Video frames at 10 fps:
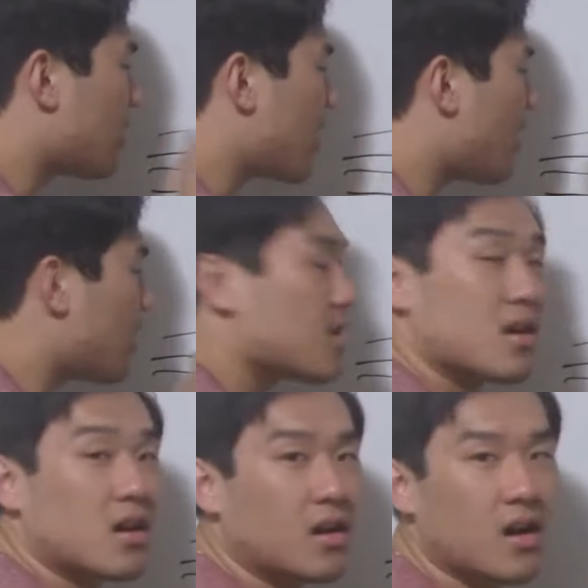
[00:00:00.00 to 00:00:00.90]
la la la
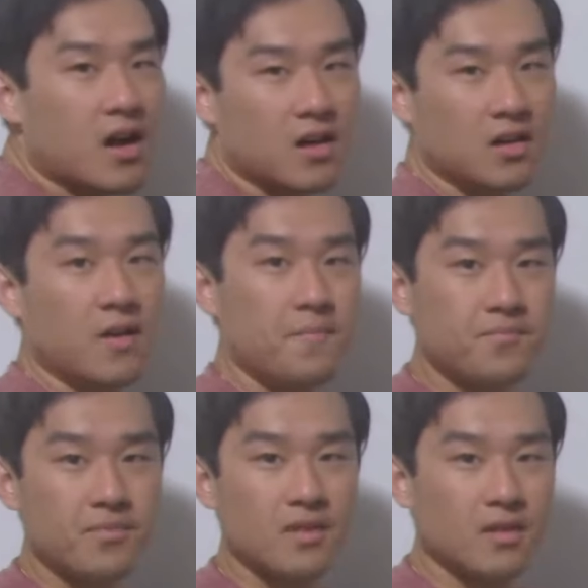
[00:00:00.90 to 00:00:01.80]
la la.
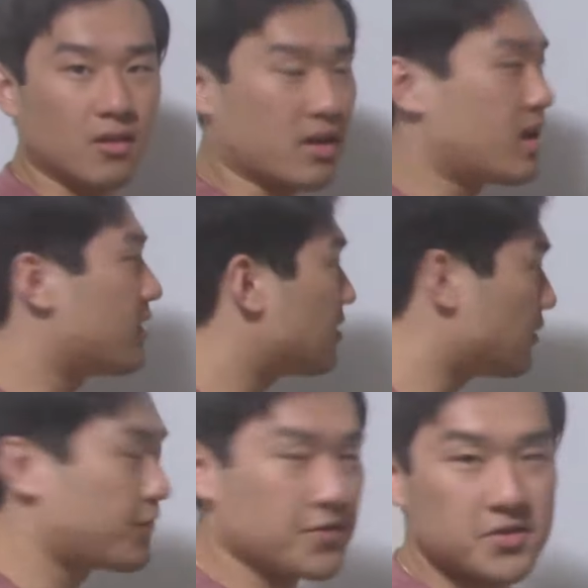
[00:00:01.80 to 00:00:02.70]
Okay, that's
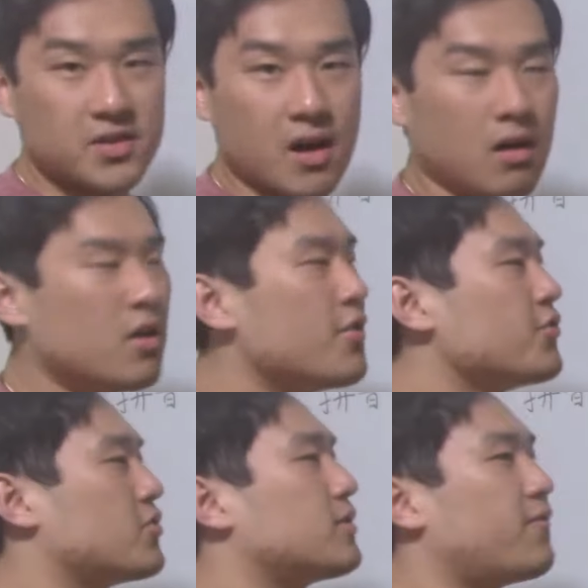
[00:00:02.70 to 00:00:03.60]
the first sound.
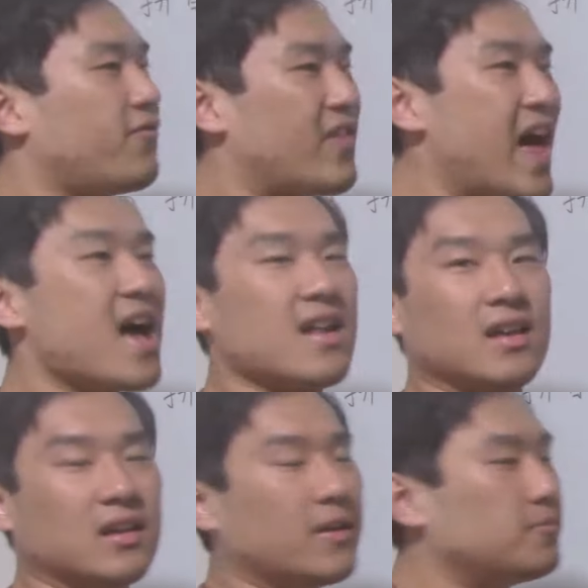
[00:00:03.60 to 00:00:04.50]
Just a flat, like